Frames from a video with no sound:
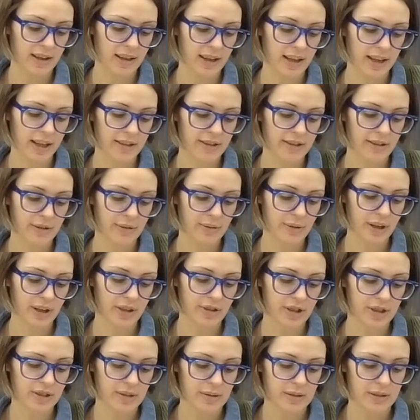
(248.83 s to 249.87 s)
And you are
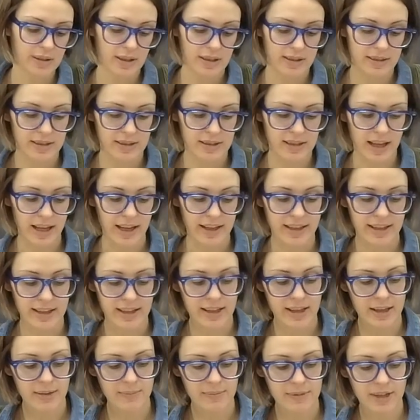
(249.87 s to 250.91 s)
just sliding
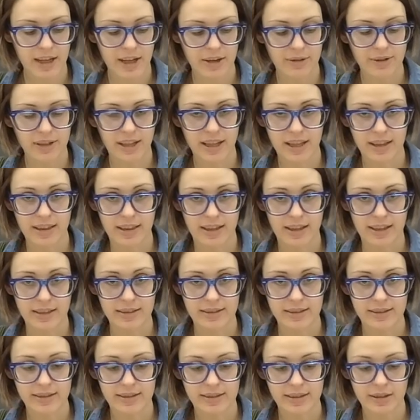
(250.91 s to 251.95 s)
him down like
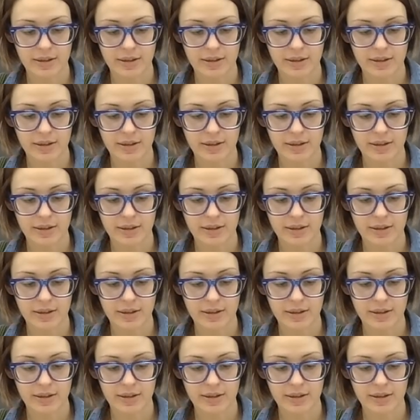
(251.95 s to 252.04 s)
this.